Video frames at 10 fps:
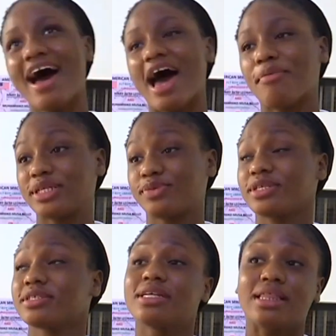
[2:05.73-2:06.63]
I
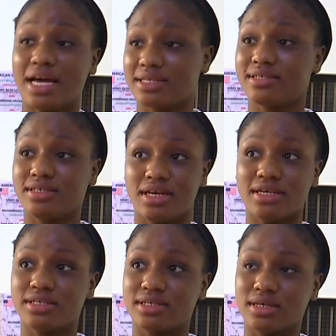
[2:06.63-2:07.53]
participated in the last
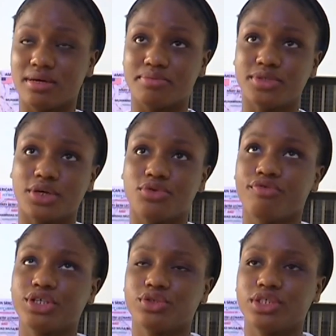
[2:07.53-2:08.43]
year's
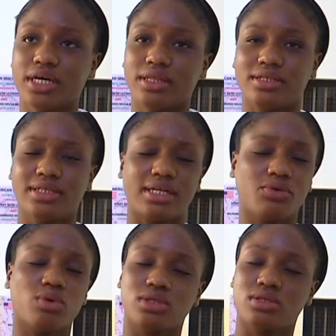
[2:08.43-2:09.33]
Technovation Challenge and it
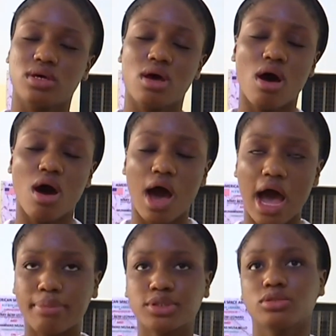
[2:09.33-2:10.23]
was
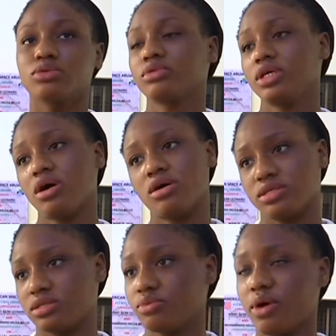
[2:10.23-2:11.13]
absolutely
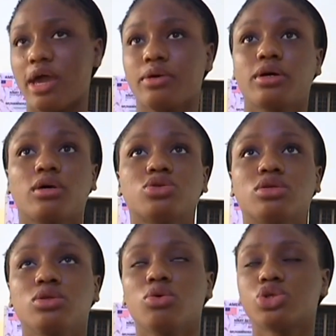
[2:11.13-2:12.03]
awesome. I got
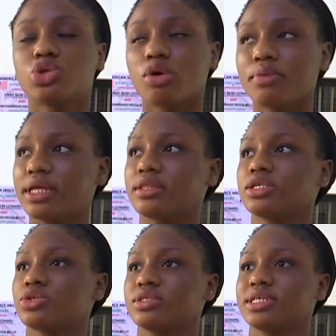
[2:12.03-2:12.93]
to know so many
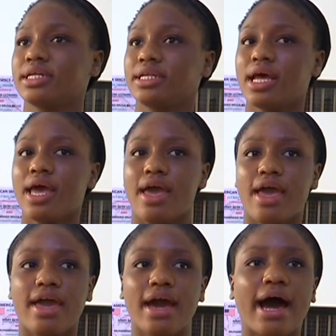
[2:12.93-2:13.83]
things concerning
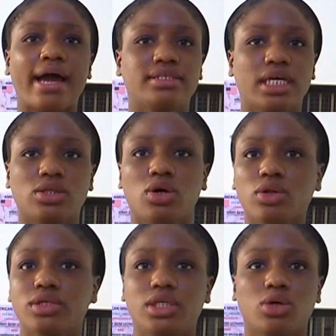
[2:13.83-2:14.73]
AI,
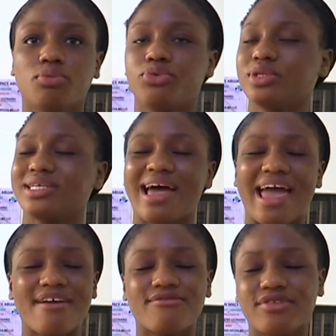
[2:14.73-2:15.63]
technology, computer,
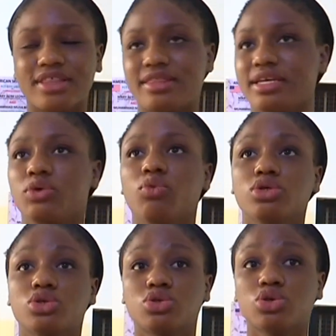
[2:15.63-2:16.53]
everything. It
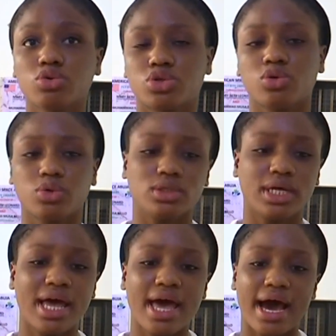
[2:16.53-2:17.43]
was so, so good.
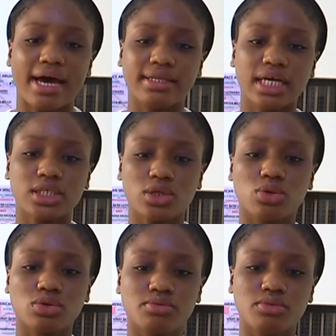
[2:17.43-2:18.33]
And let
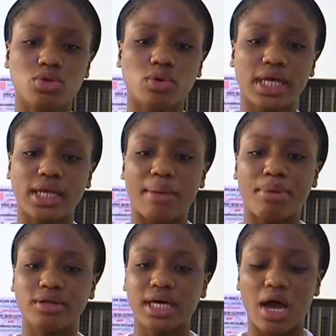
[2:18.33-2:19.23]
alone, learning
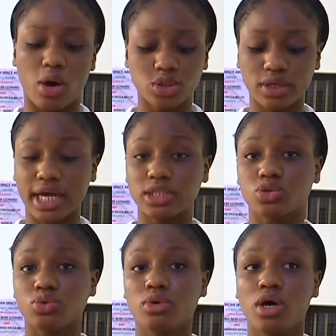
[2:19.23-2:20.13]
about that, I also get
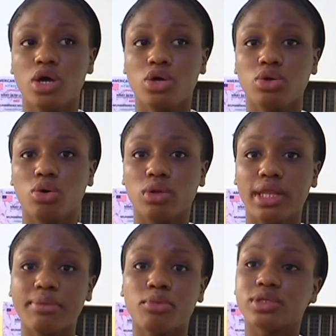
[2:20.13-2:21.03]
to,
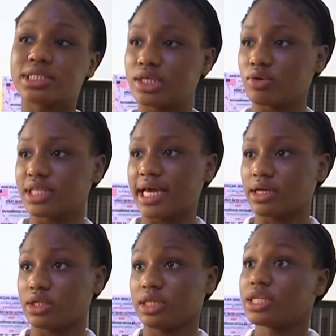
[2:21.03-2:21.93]
learn more skills like
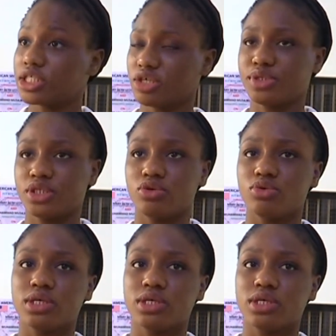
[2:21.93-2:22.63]
leadership skills.